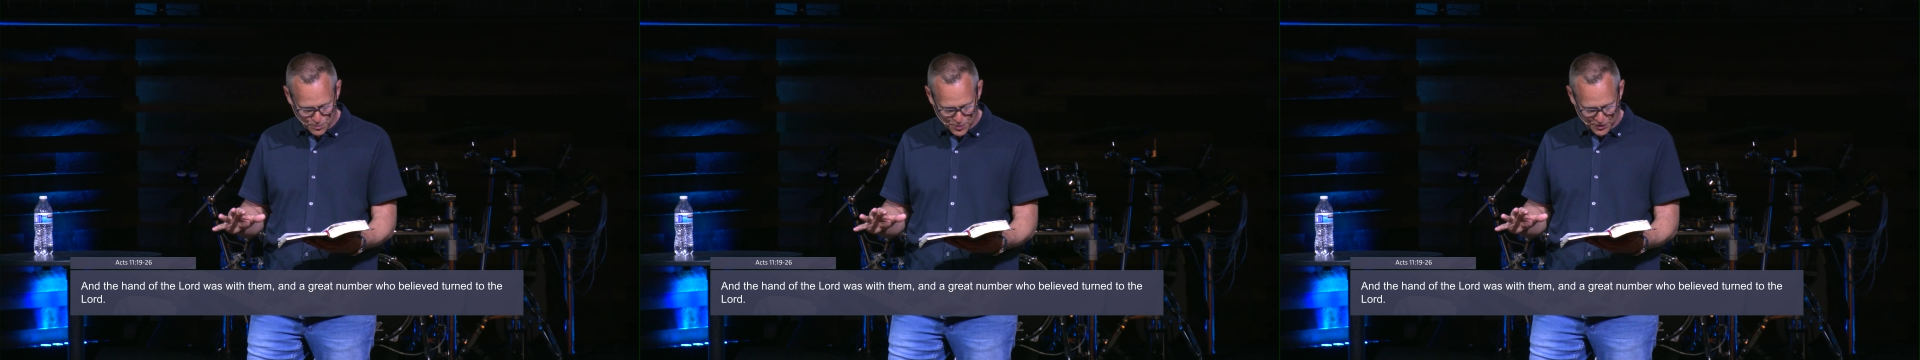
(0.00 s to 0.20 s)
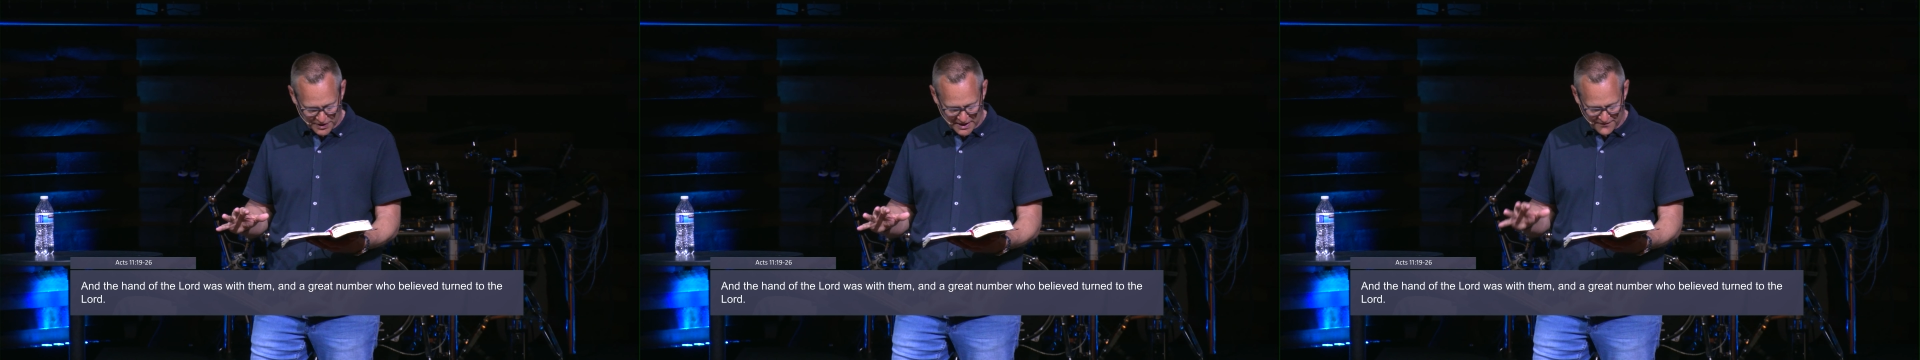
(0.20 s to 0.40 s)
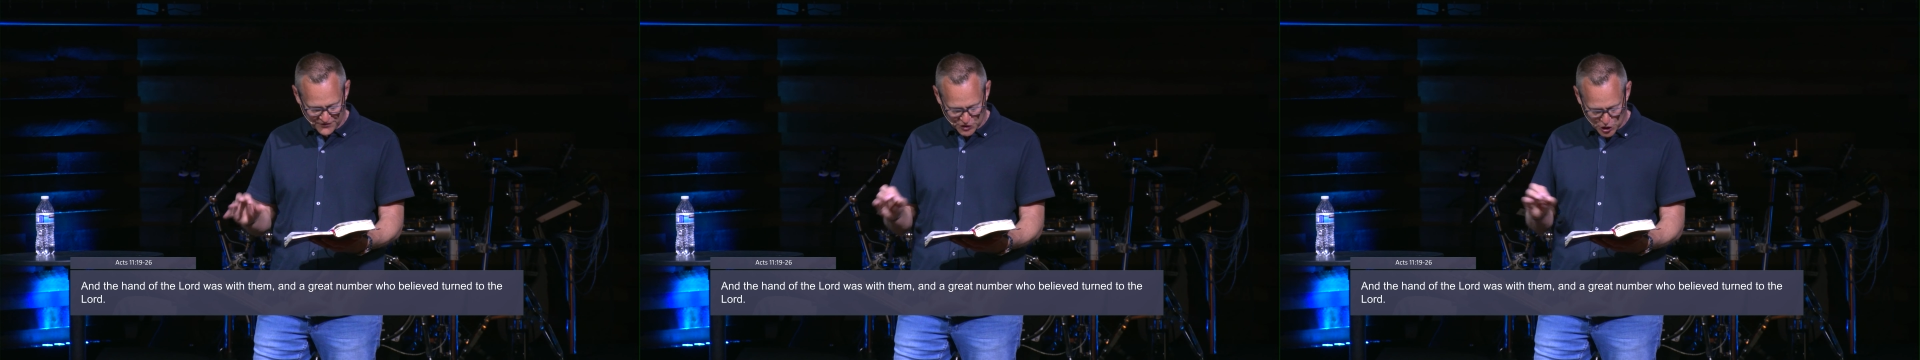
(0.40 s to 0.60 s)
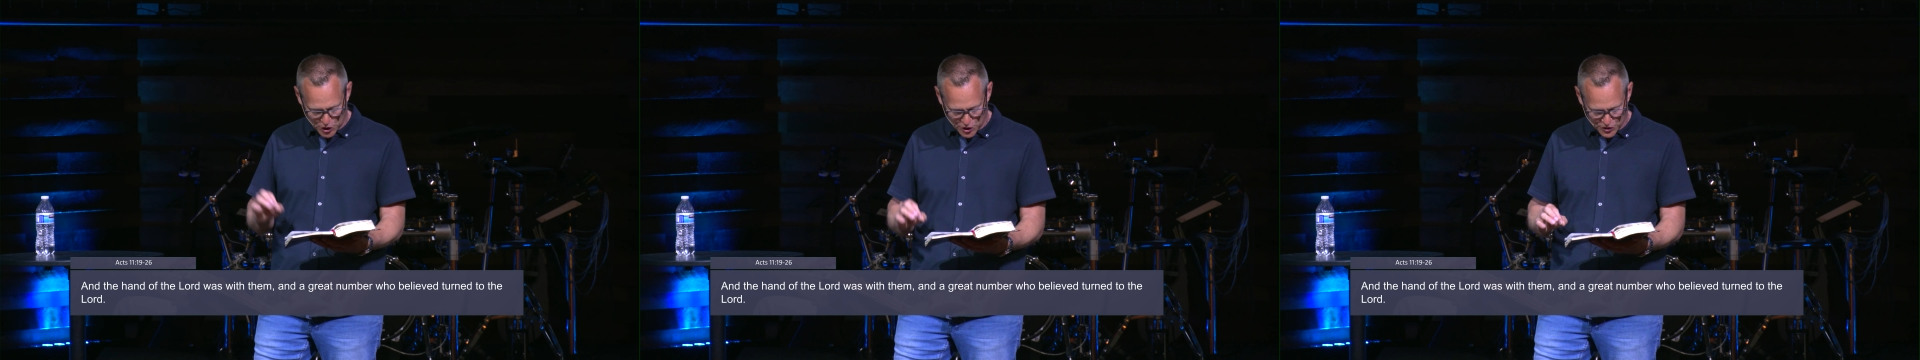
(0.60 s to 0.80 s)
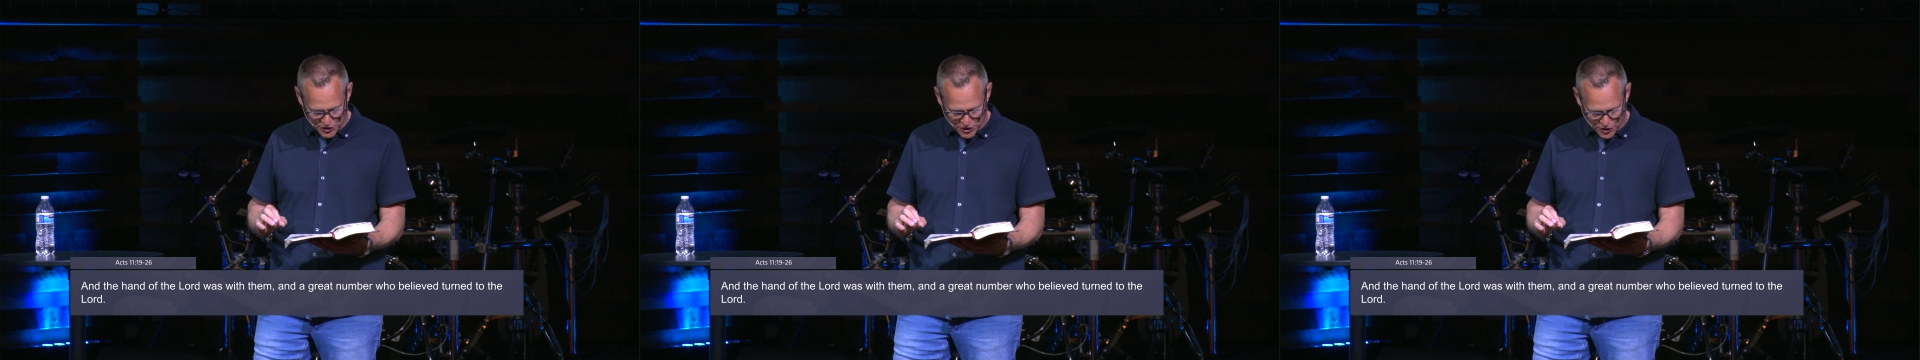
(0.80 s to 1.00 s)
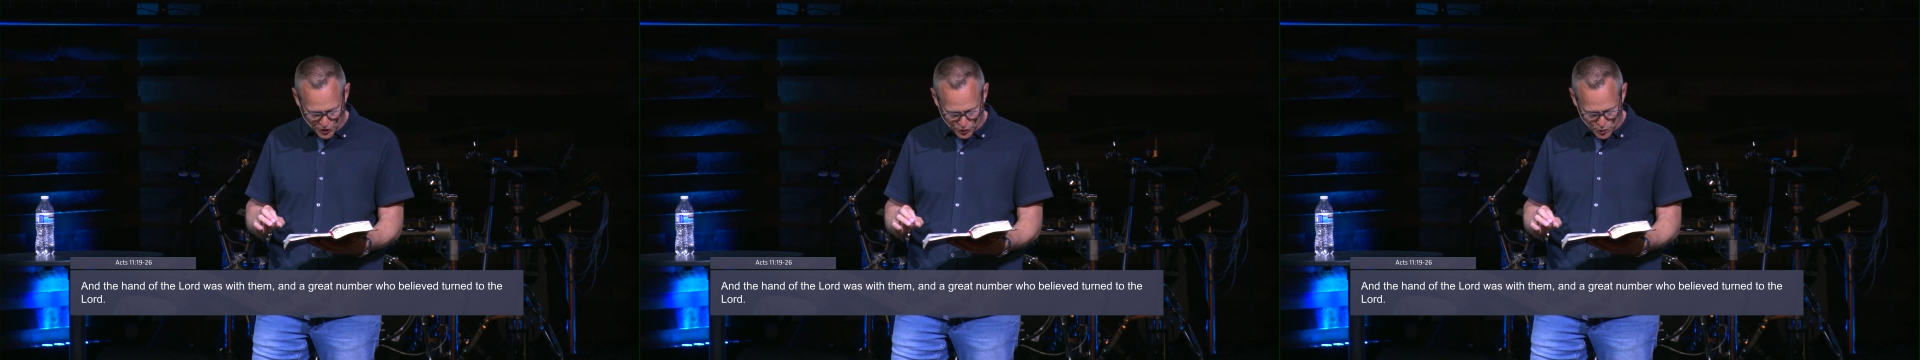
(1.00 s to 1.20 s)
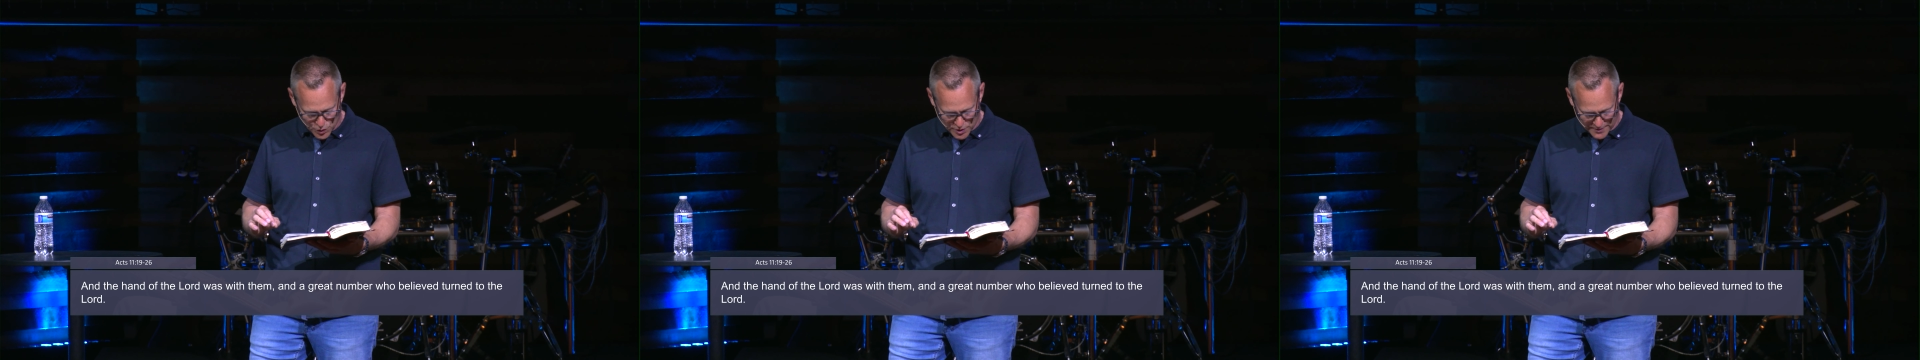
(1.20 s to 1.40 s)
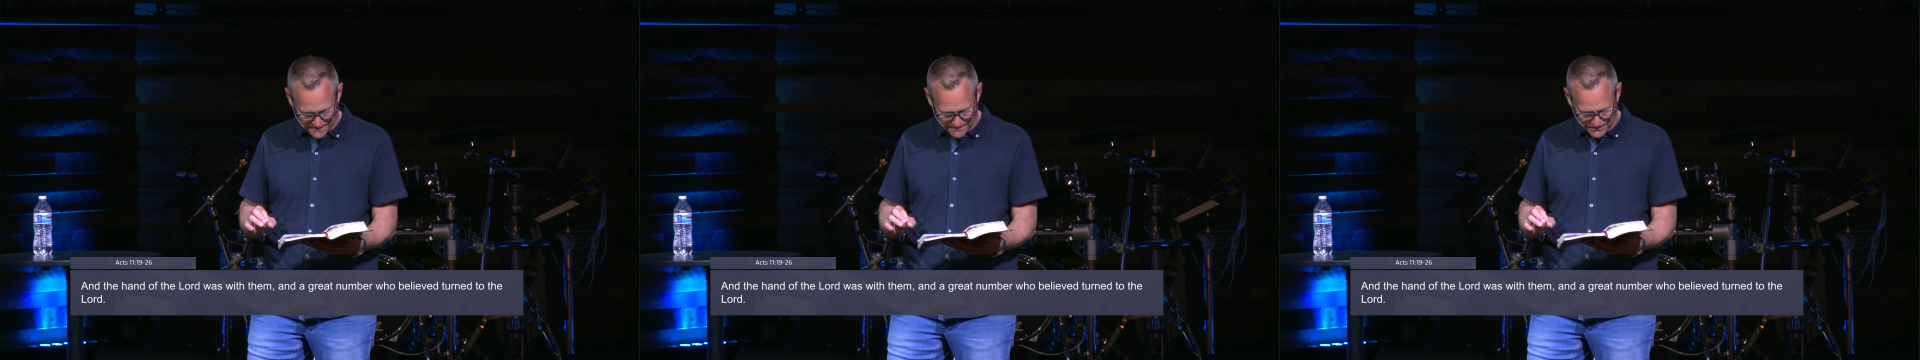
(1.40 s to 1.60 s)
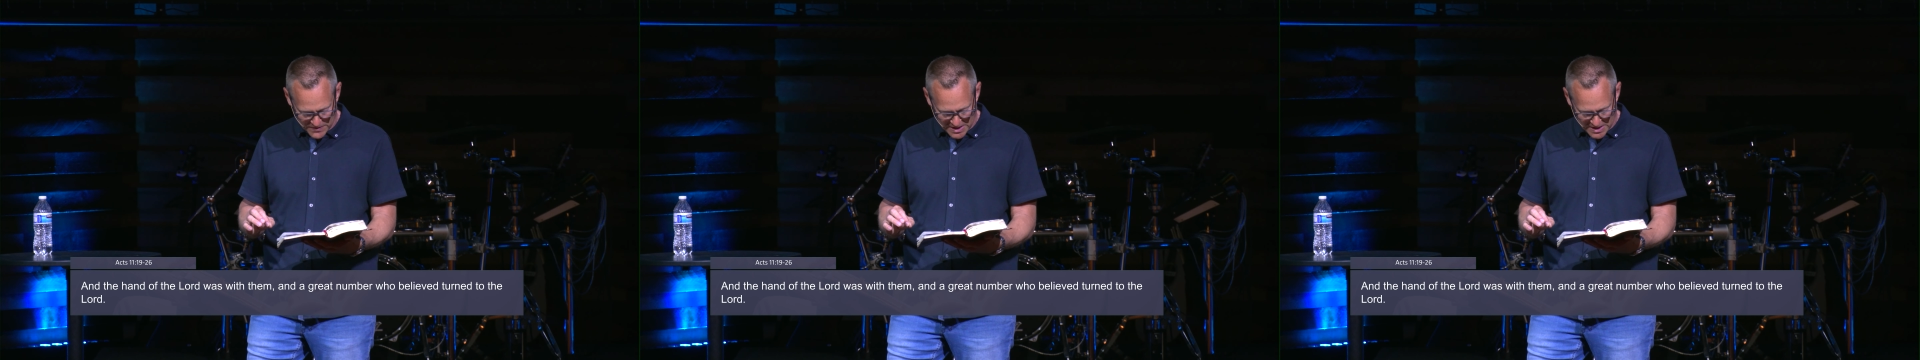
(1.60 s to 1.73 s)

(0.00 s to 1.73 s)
believed turned to the Lord.